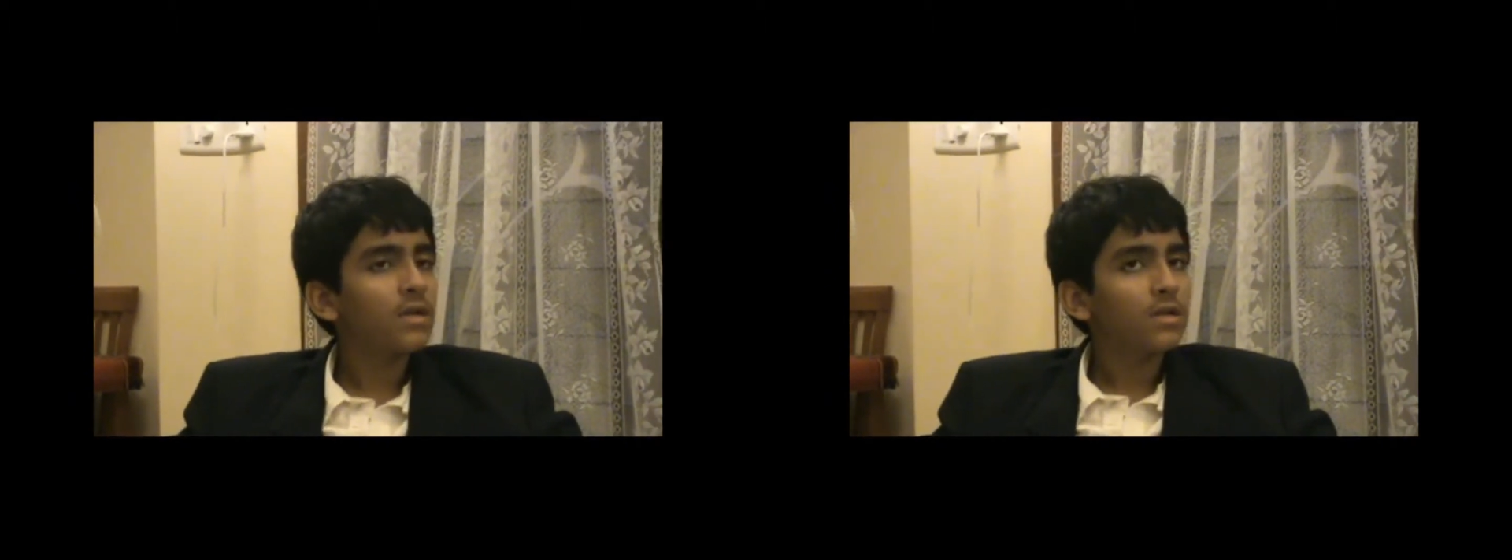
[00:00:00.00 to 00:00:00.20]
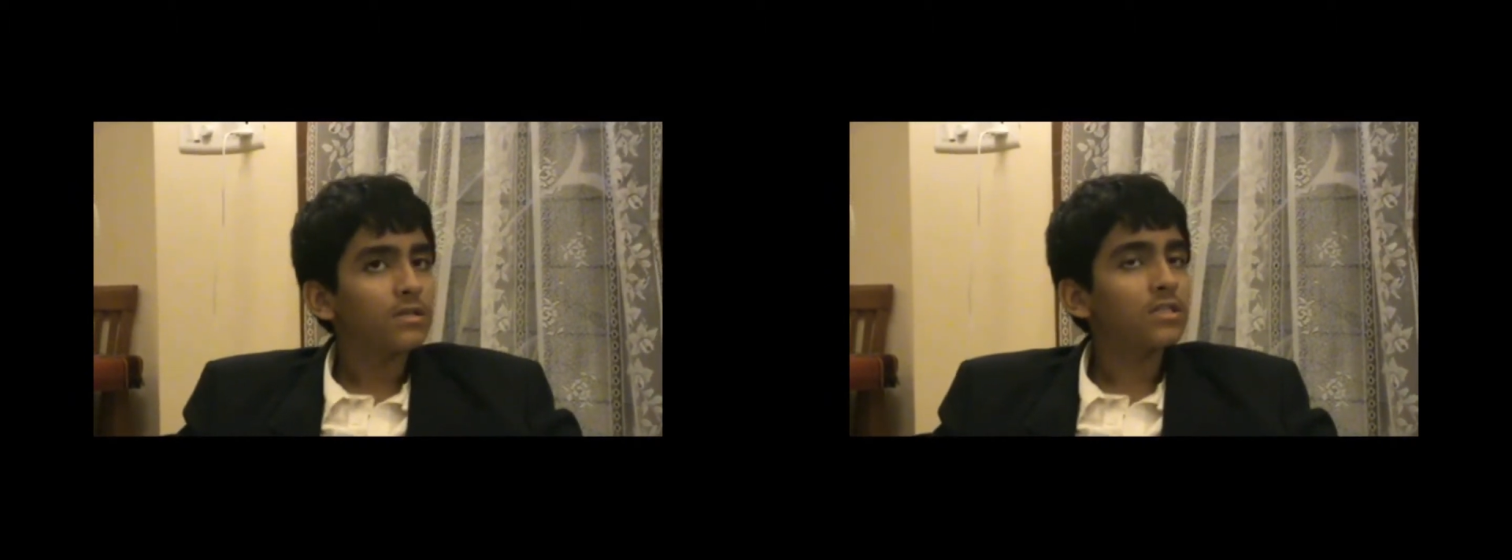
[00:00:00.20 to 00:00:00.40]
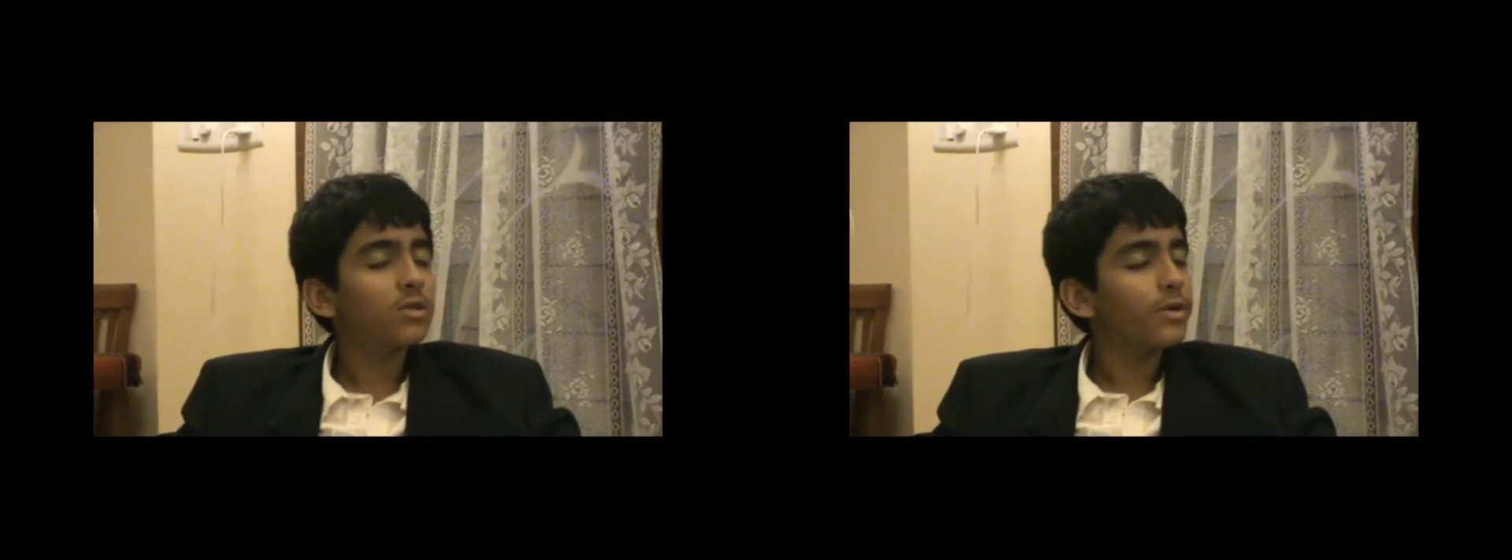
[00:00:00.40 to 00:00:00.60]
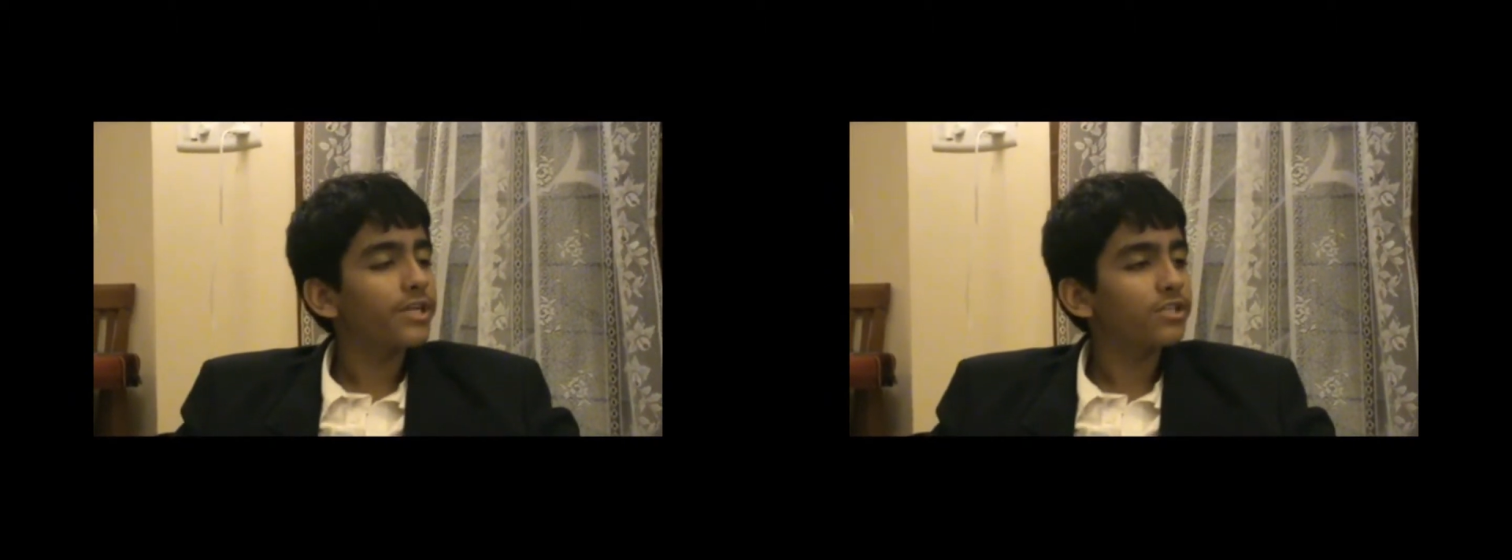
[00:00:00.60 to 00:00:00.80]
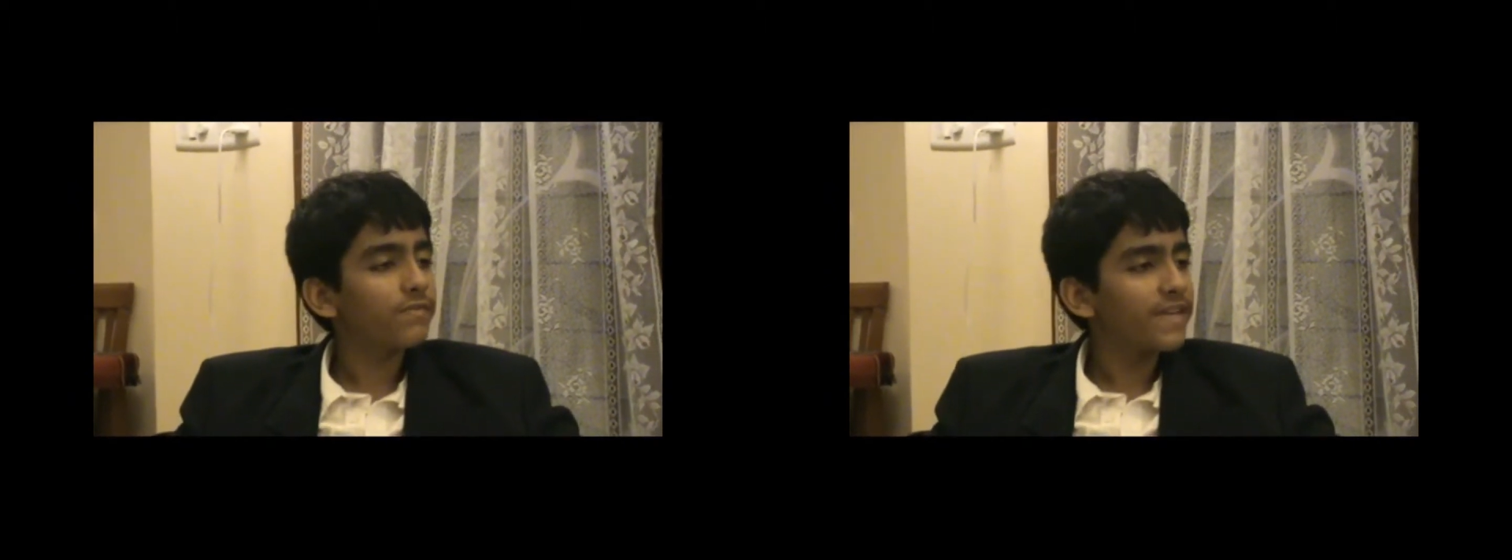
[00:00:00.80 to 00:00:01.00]
dislocation
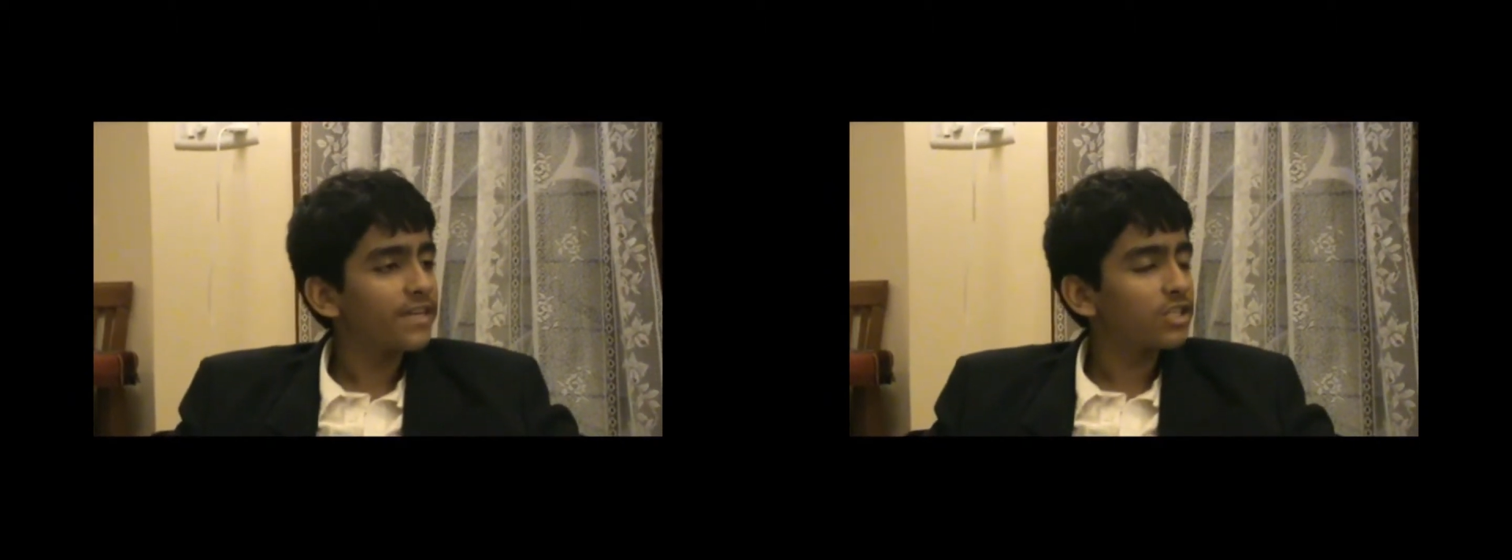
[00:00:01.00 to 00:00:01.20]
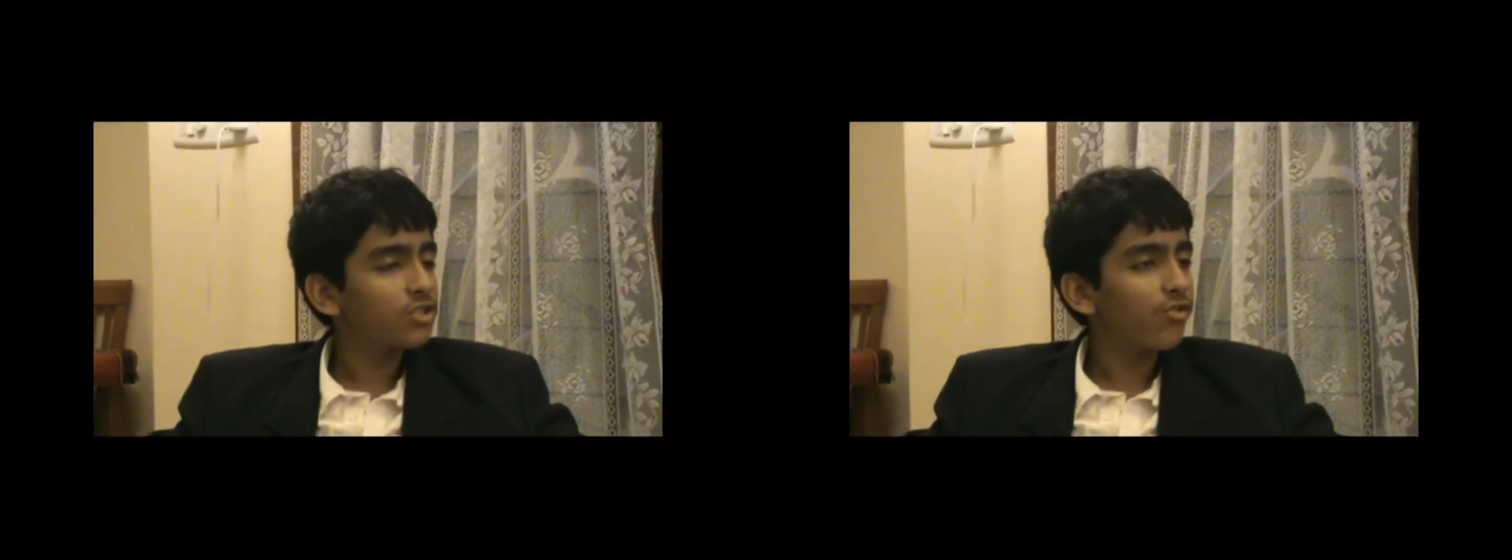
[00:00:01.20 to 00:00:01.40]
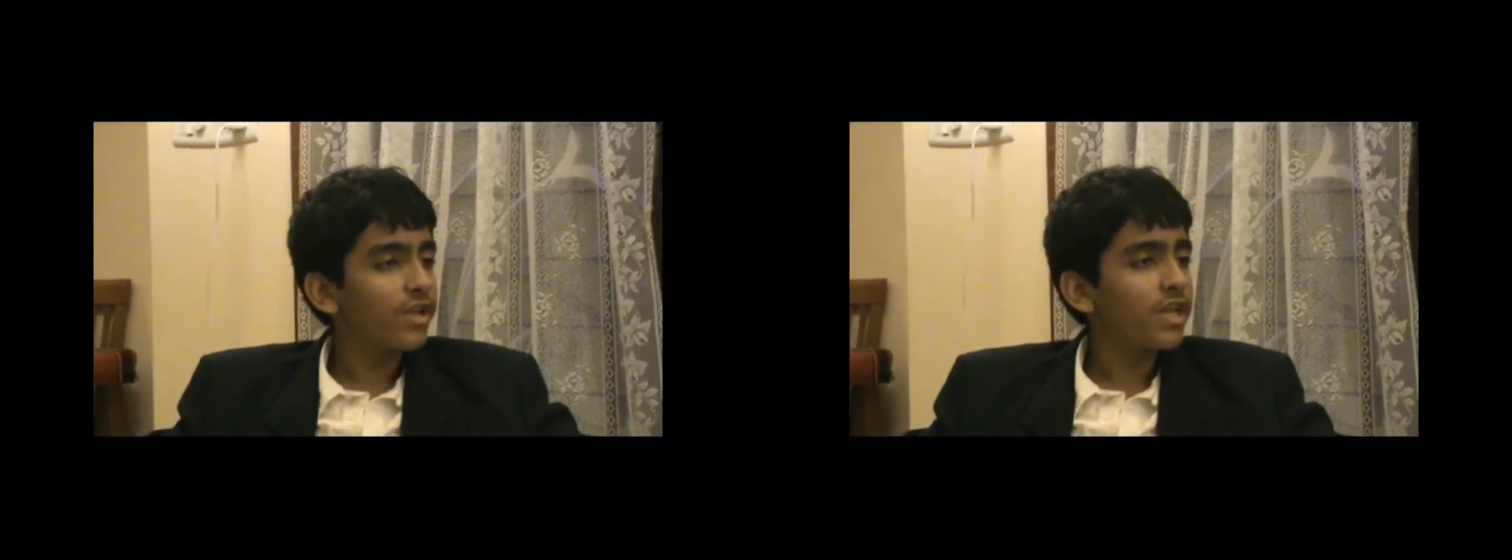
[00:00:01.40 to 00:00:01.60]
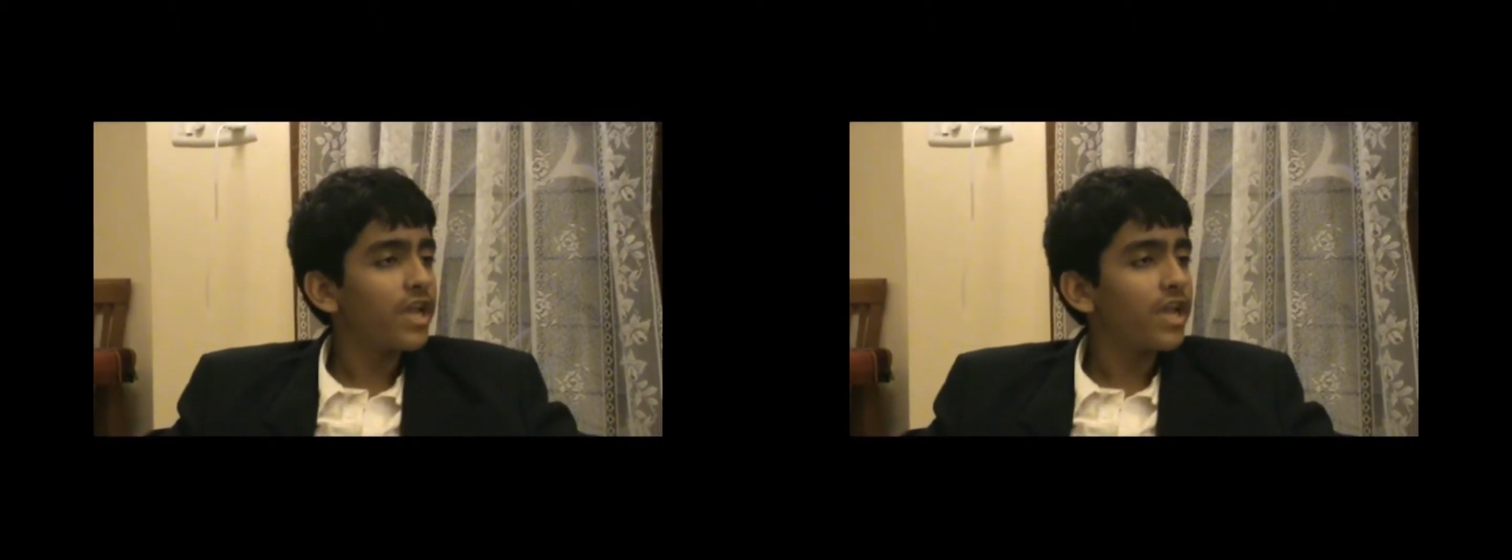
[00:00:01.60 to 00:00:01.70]
of industry,